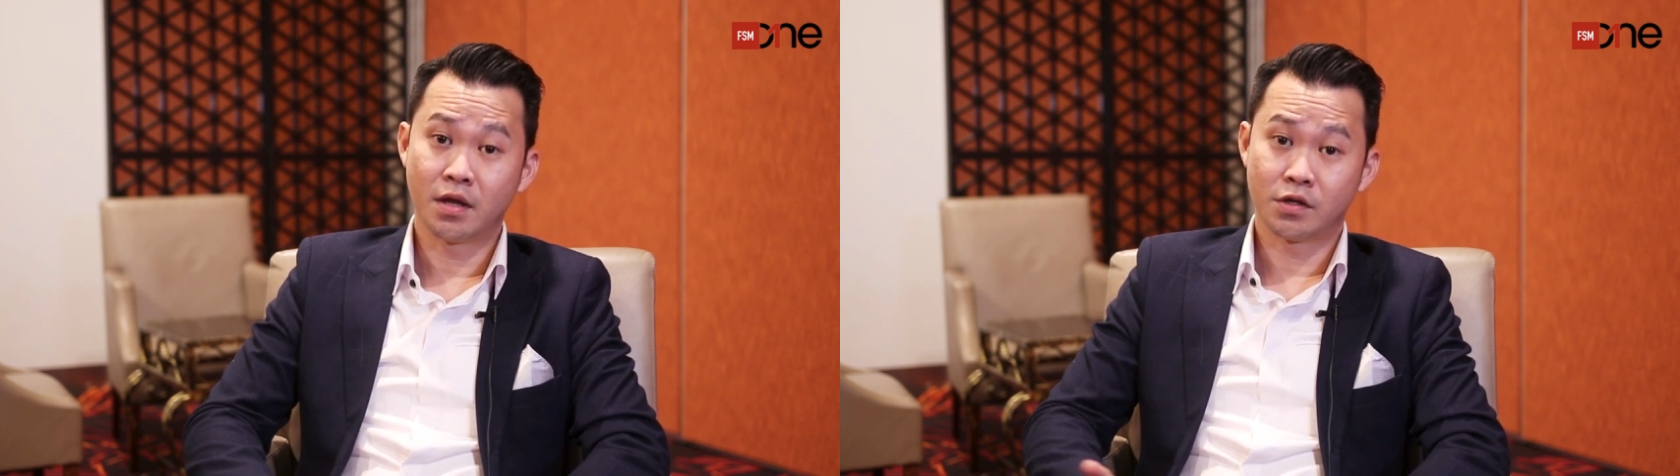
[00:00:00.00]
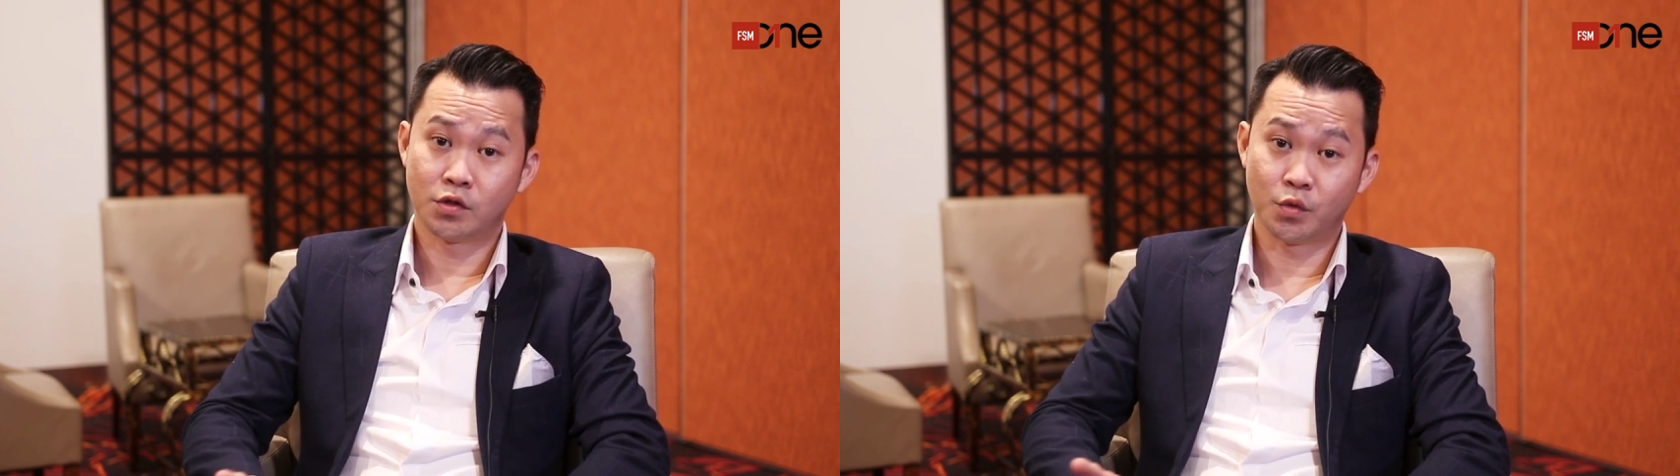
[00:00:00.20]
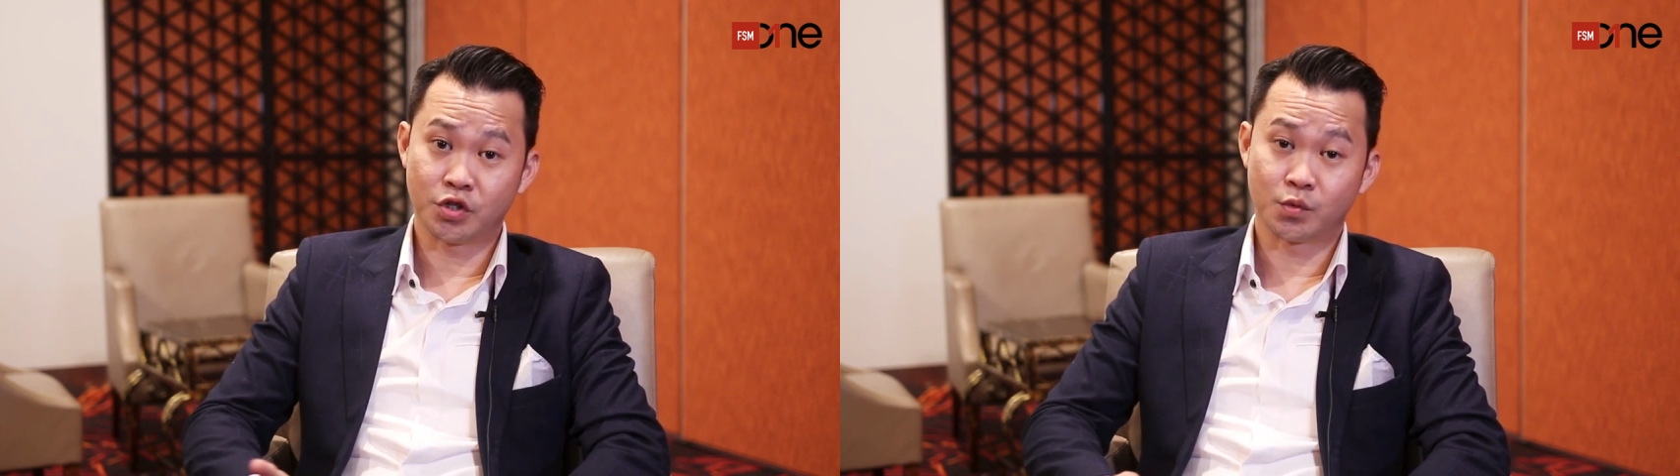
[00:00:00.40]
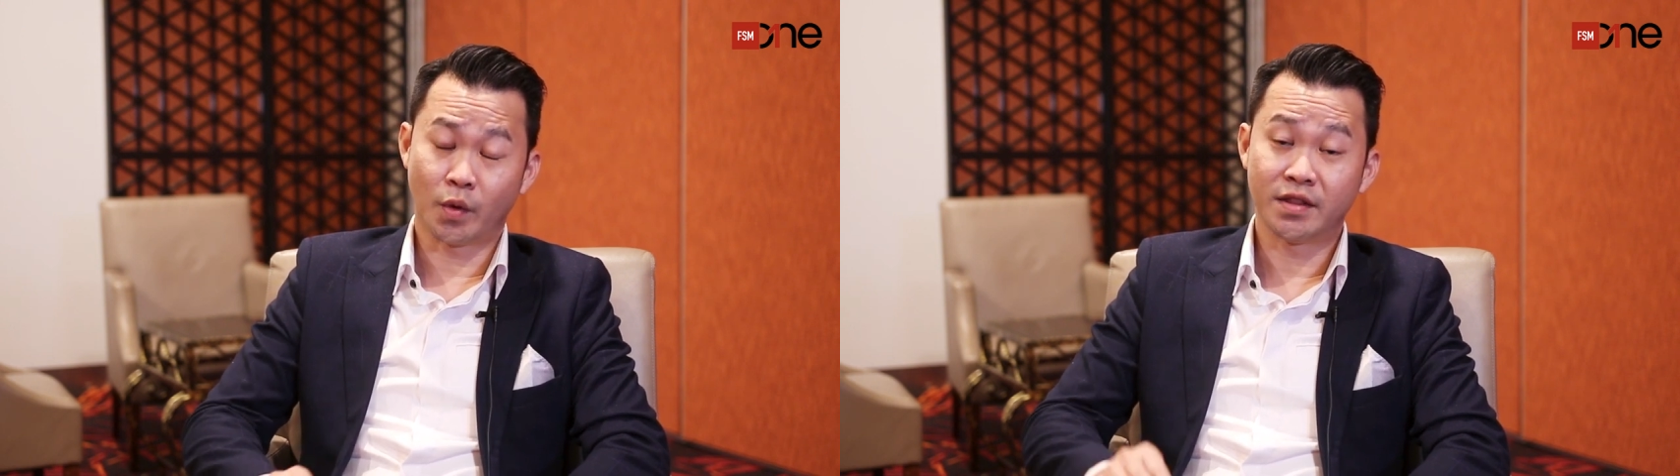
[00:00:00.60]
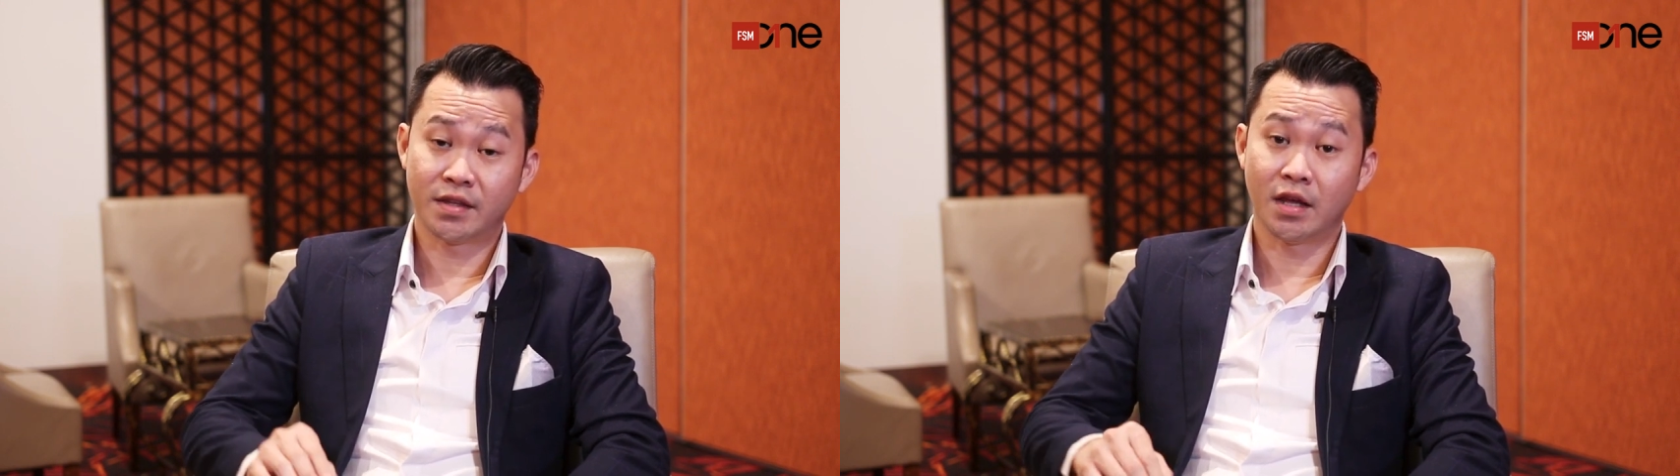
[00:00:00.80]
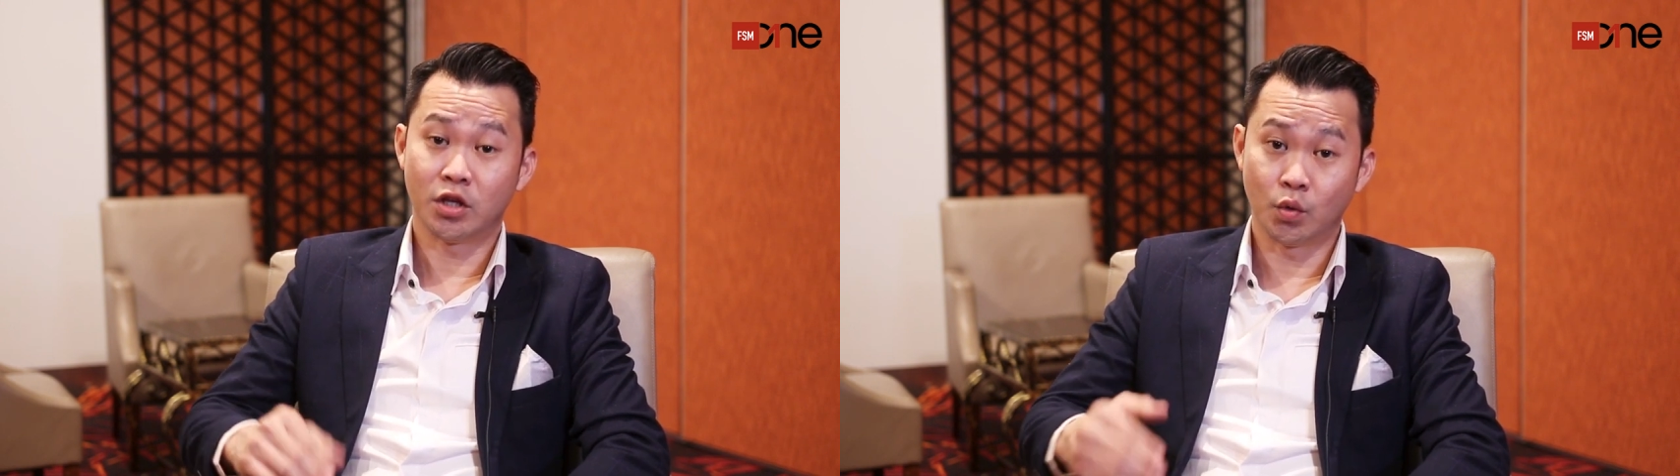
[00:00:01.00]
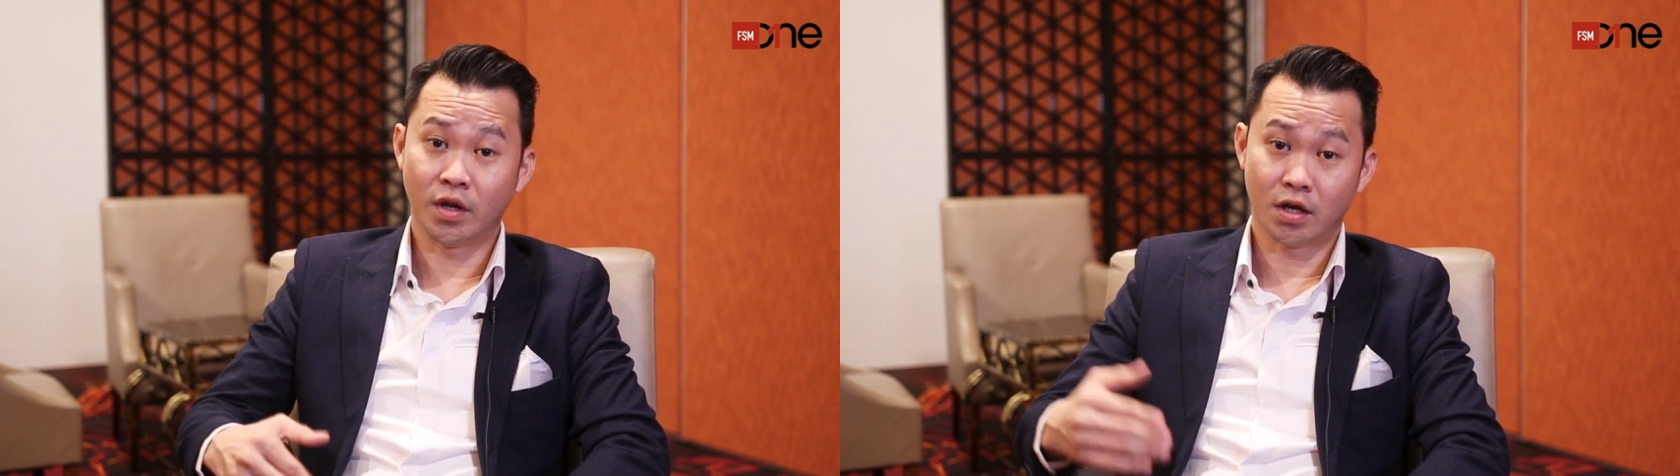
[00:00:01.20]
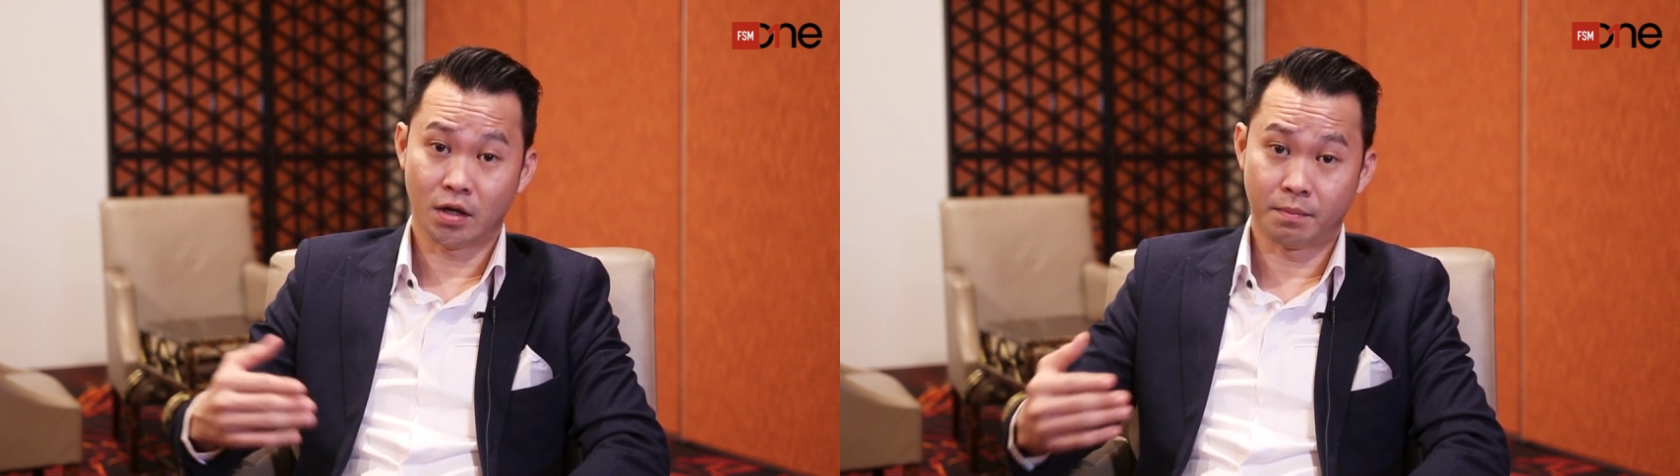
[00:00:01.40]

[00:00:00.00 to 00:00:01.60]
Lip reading: So which is one thing unique